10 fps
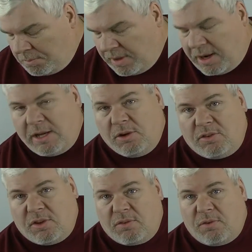but I use
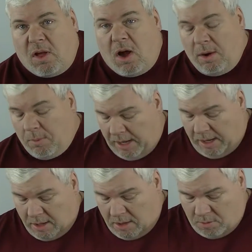this for the highway
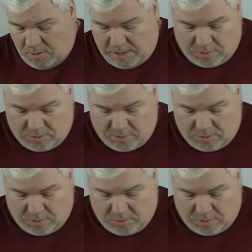when I'm